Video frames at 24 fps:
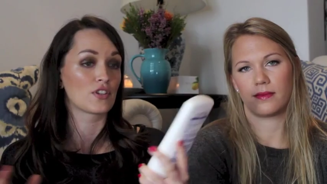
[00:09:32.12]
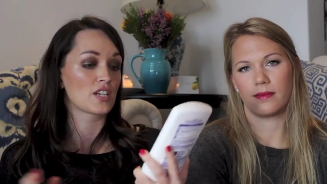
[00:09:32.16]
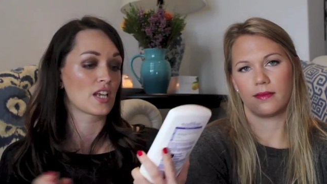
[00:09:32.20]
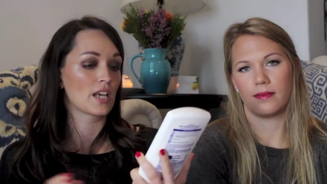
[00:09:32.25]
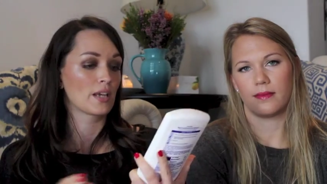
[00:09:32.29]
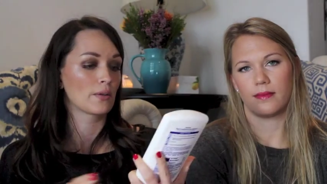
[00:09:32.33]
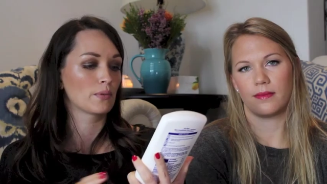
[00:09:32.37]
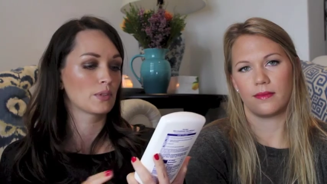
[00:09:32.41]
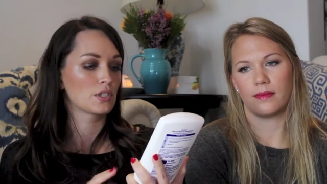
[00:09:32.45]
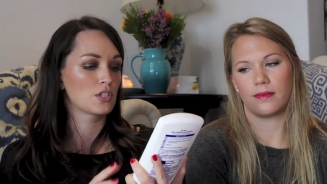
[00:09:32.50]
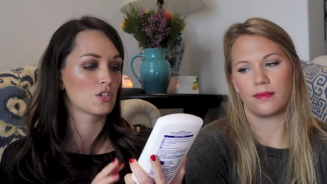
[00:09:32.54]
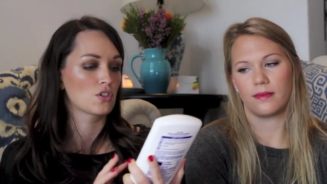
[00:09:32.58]
Speaker 1: the
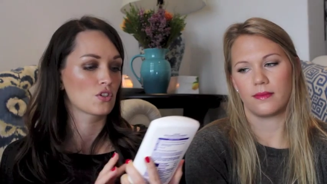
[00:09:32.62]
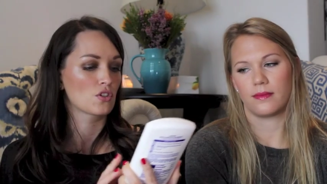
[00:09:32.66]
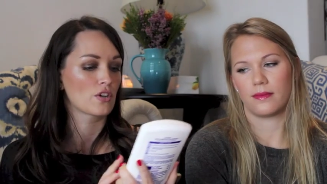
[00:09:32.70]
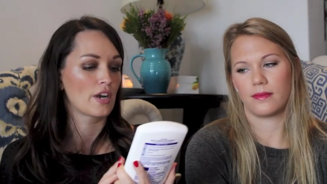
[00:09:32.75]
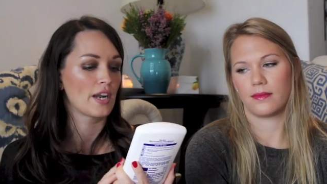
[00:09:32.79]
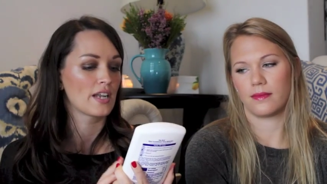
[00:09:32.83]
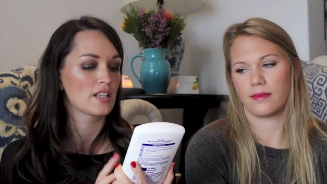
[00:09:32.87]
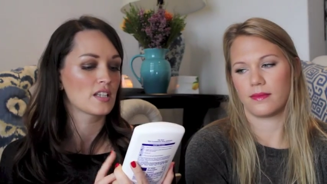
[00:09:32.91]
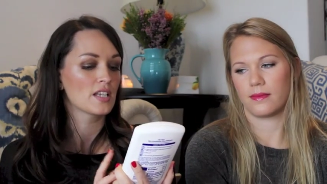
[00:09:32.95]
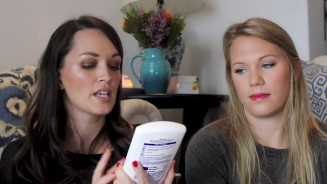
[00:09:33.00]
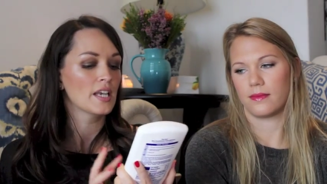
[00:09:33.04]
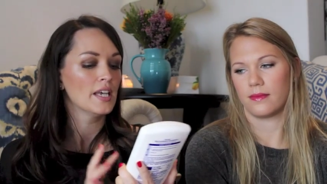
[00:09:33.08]
day, which is
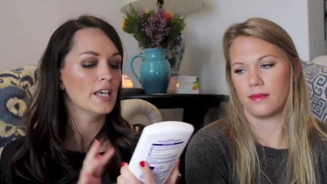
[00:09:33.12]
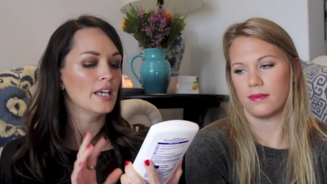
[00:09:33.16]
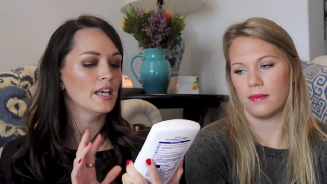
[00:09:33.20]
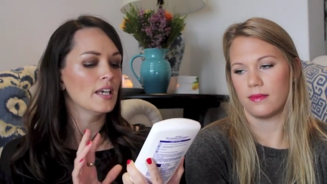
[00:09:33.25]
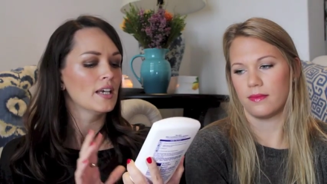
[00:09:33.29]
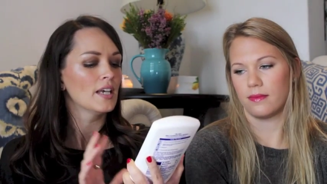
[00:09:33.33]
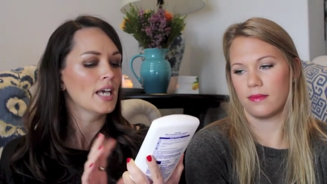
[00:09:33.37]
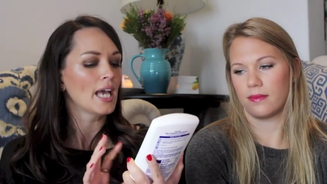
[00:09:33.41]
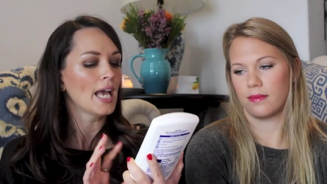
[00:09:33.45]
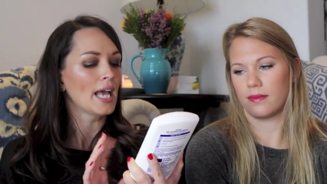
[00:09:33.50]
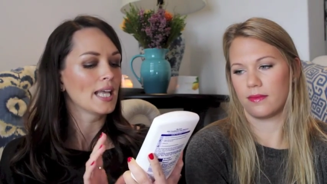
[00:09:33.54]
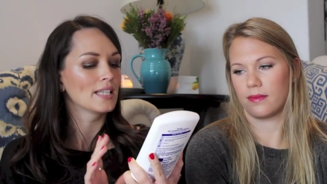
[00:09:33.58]
great.
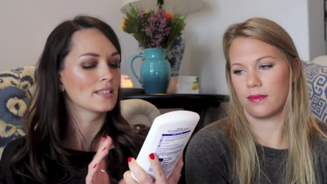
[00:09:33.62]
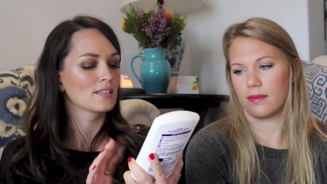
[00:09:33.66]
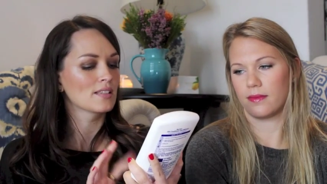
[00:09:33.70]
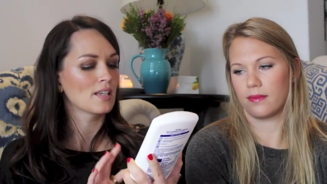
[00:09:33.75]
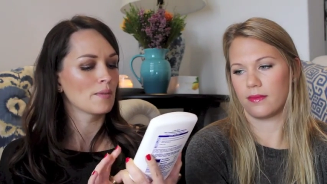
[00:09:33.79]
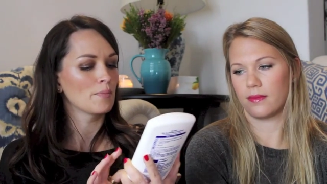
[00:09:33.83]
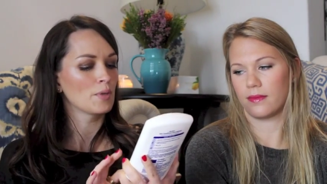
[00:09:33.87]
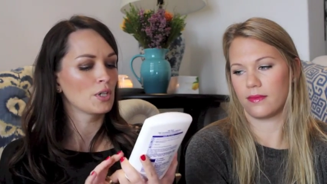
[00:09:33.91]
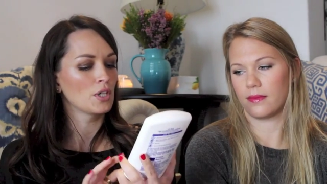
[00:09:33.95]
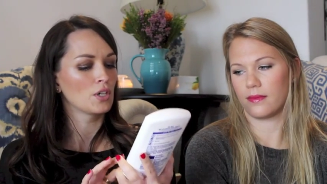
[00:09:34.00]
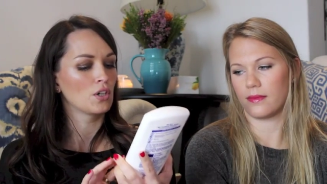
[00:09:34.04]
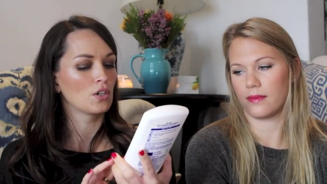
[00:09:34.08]
And
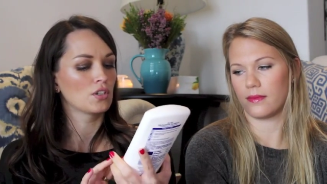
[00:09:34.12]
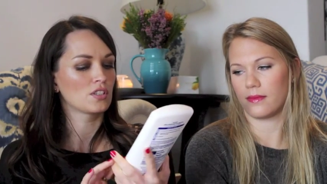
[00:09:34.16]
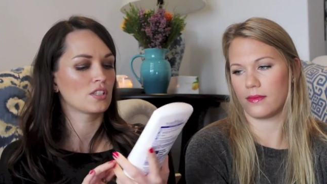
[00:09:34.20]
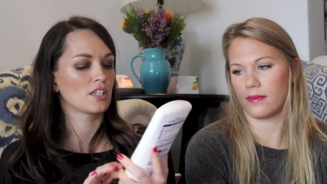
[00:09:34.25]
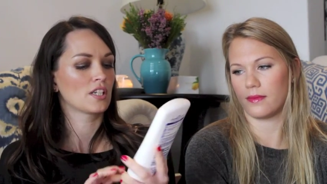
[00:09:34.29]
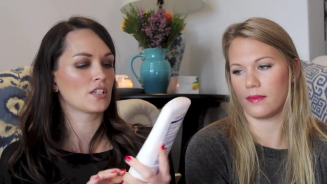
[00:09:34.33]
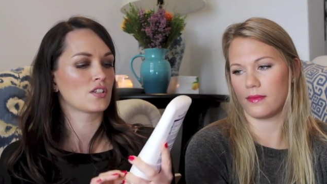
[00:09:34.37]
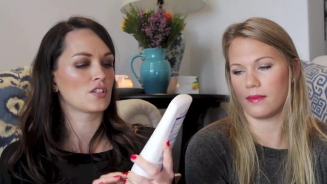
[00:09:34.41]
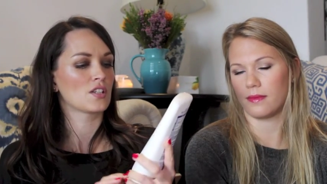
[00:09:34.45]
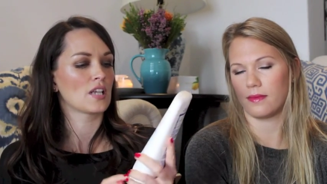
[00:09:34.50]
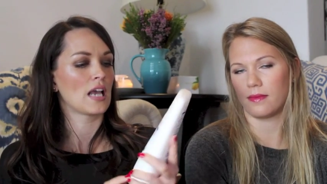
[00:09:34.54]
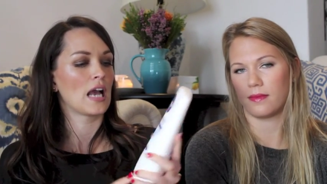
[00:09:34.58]
someone asked
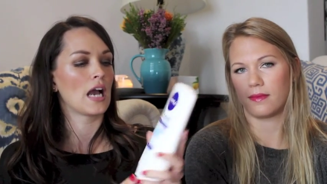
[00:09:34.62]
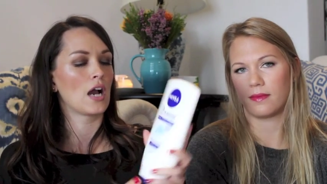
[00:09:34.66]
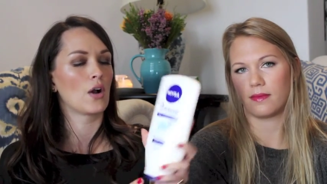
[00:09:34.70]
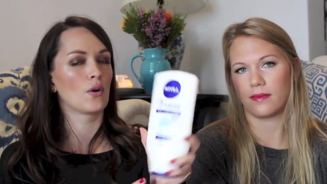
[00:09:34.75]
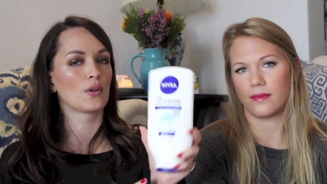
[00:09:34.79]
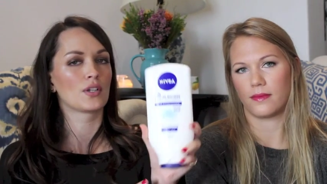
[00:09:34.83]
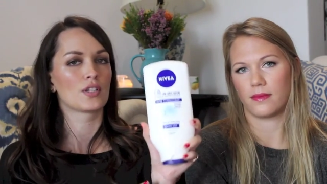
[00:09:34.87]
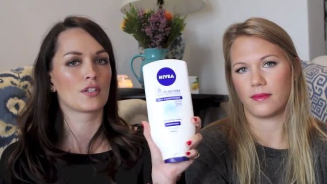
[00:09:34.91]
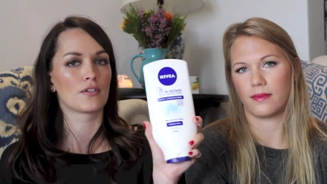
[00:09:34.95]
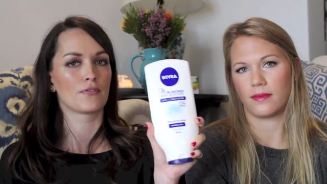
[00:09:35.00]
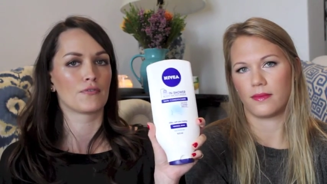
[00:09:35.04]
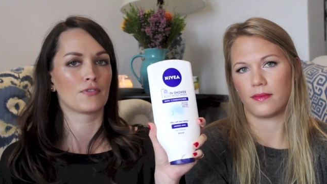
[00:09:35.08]
us how
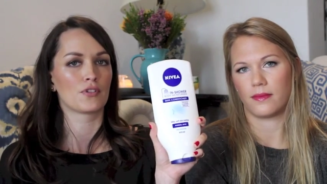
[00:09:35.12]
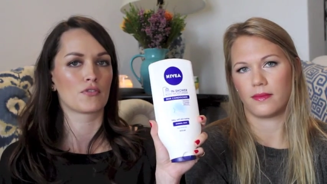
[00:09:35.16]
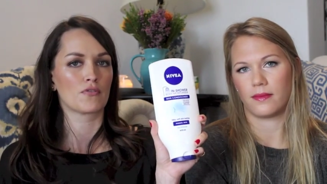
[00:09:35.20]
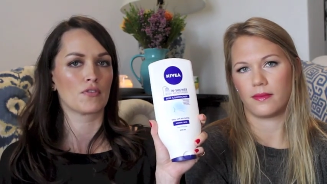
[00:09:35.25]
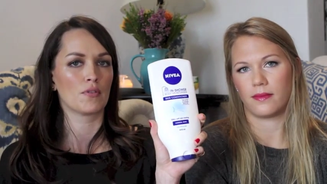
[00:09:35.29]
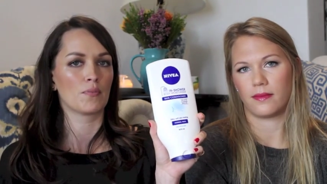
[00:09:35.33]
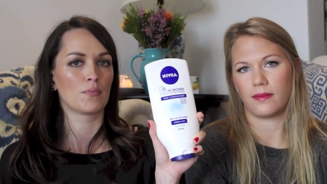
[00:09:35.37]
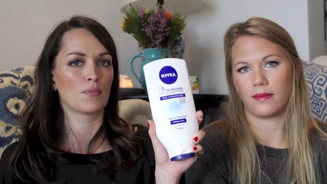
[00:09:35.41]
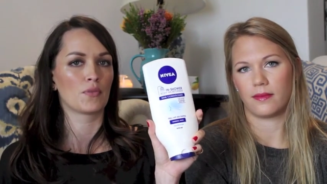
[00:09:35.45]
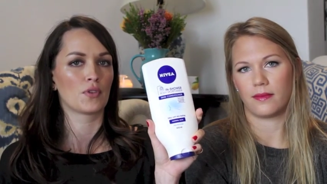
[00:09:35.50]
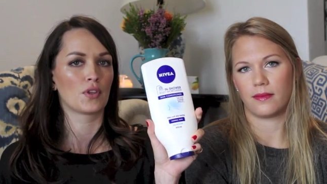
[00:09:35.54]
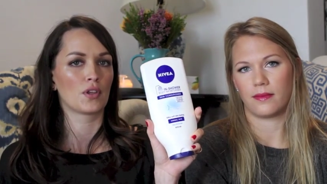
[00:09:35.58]
it differs
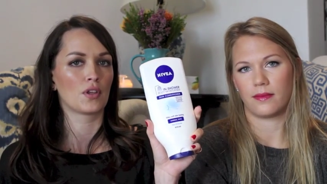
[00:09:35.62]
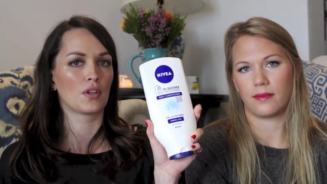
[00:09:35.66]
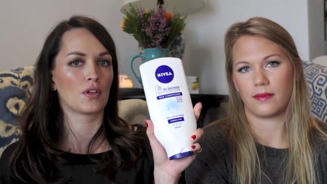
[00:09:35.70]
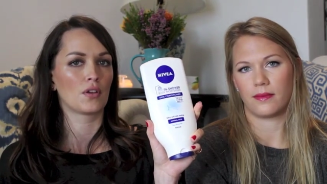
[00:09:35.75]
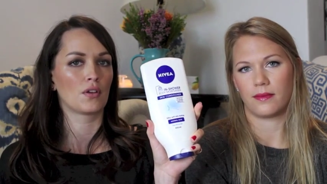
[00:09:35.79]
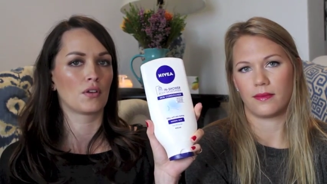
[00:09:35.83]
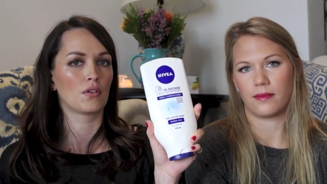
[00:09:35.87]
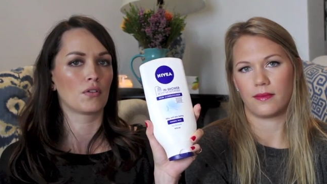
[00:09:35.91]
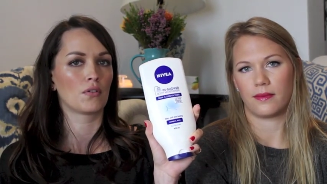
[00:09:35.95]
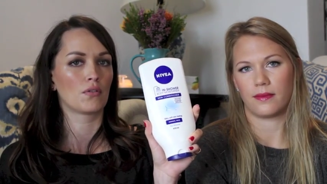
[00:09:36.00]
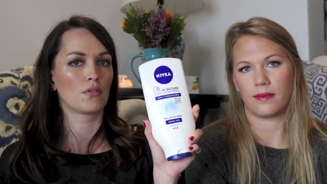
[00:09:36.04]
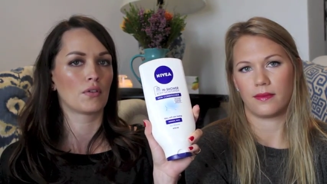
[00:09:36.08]
from
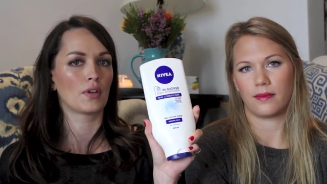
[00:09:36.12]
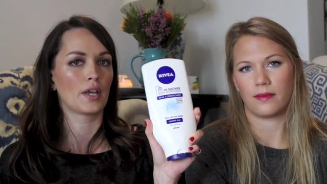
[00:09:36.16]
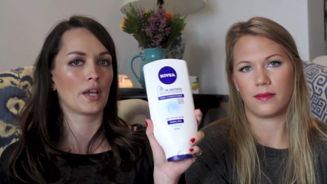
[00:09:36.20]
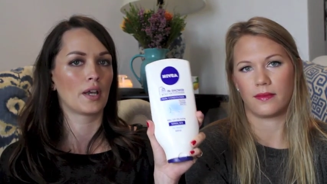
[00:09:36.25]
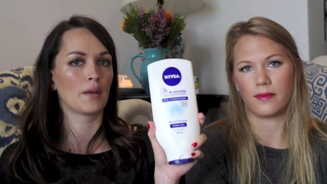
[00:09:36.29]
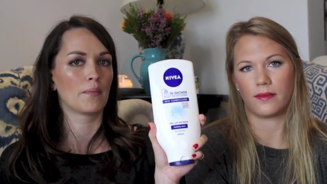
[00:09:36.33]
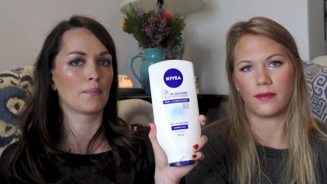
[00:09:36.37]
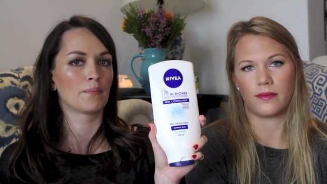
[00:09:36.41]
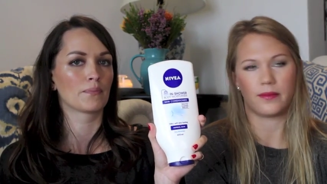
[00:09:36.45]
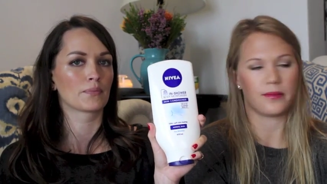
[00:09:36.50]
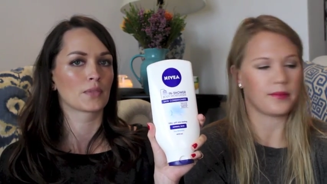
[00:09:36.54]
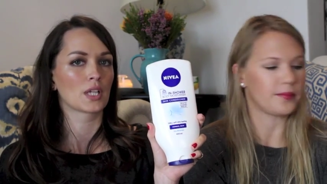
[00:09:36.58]
the
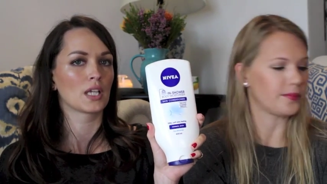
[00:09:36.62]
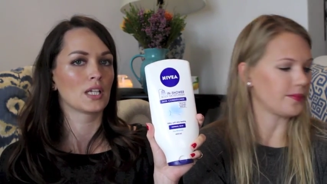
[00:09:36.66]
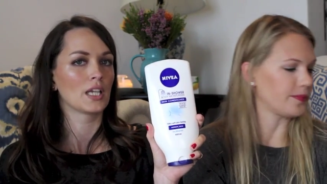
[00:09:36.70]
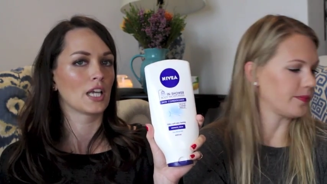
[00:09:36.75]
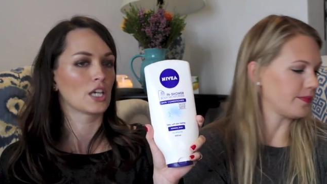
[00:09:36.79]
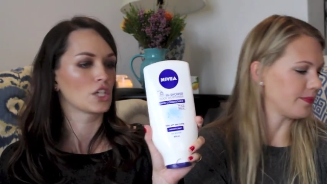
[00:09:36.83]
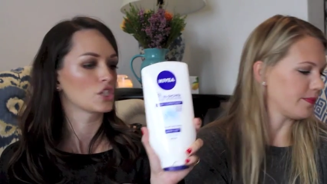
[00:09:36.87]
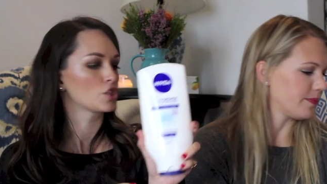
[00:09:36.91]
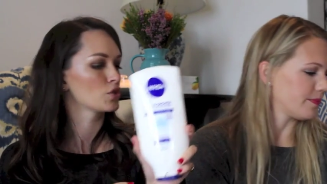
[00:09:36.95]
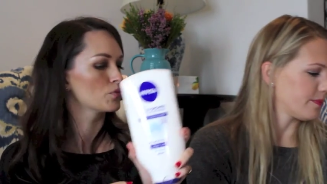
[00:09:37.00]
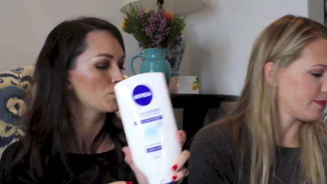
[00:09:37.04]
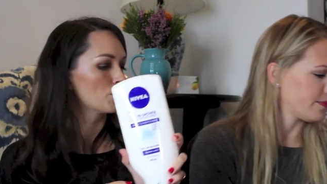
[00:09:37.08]
um,
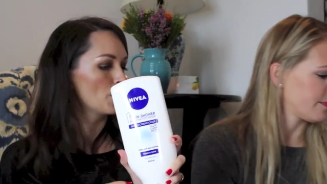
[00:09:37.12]
Lush